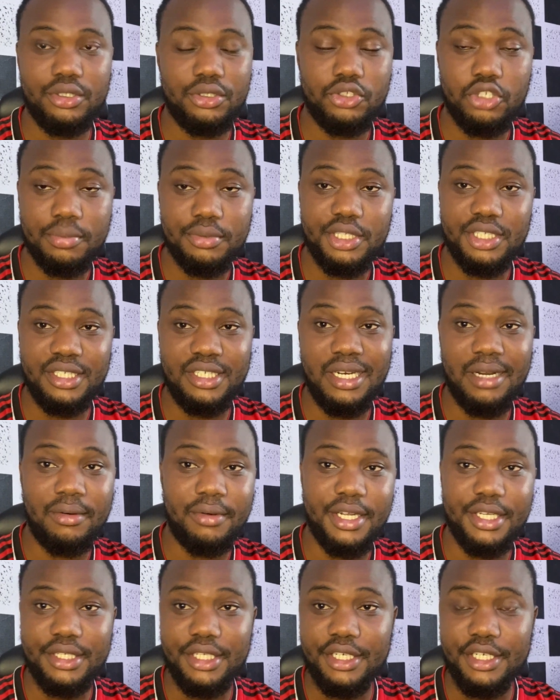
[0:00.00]
dropship down
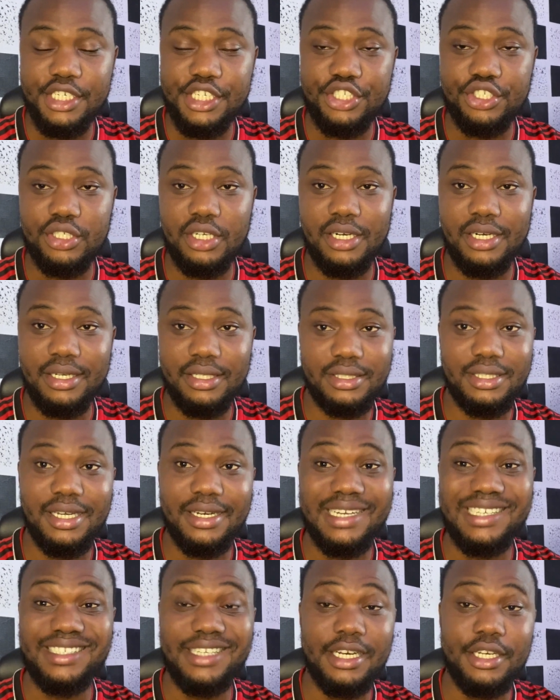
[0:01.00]
rate in Nigeria, and I
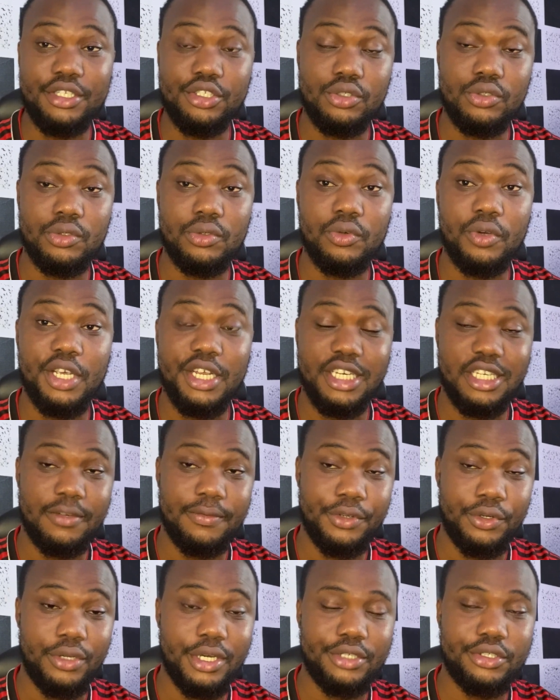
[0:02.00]
started selling to
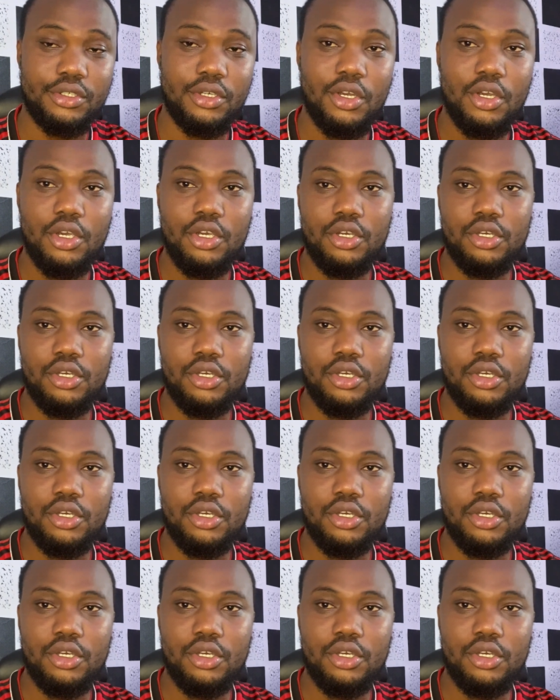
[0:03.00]
individuals.